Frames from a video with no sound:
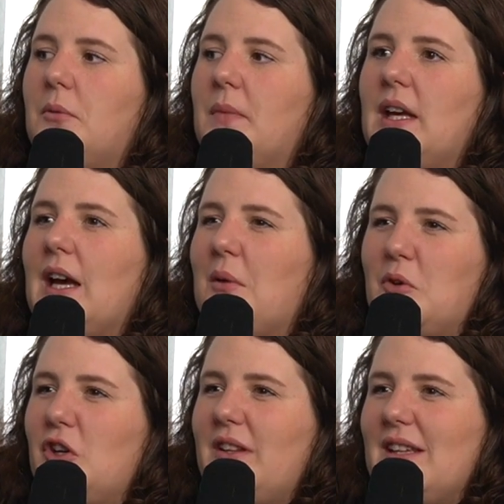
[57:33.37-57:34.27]
I'm like, I'm
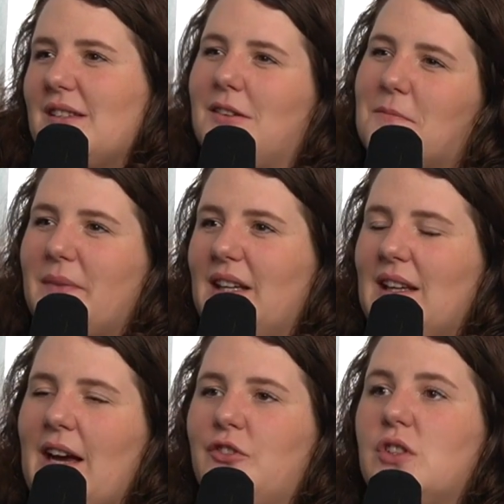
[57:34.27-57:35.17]
going to do something like
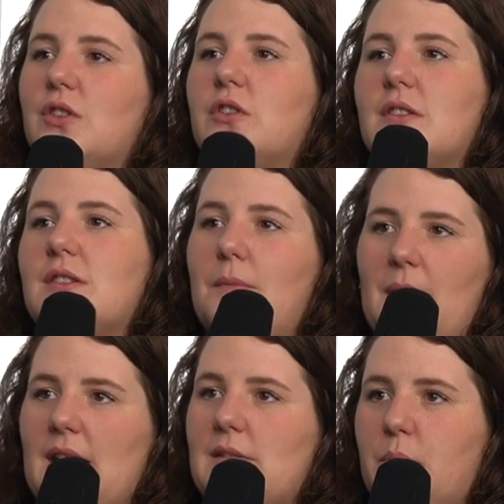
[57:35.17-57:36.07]
that. I've just ordered some
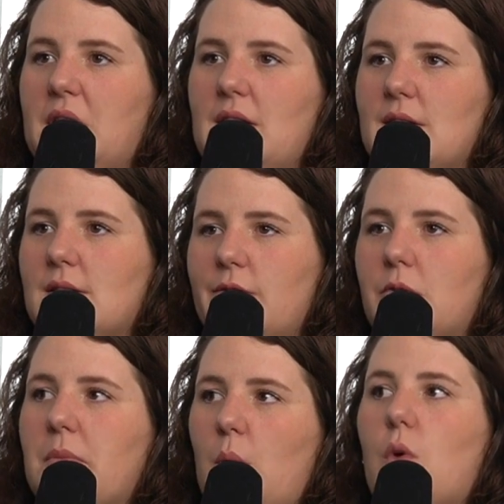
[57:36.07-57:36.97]
nice prints for
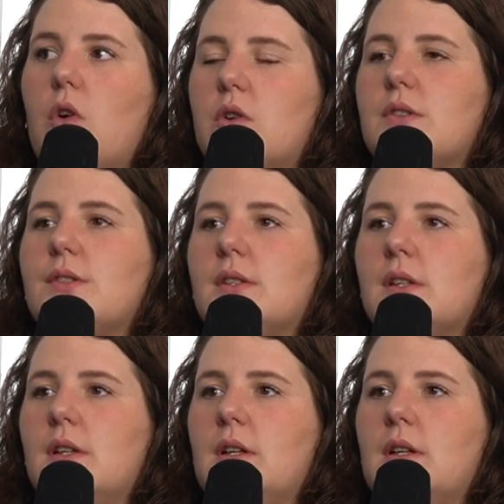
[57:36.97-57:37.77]
my walls,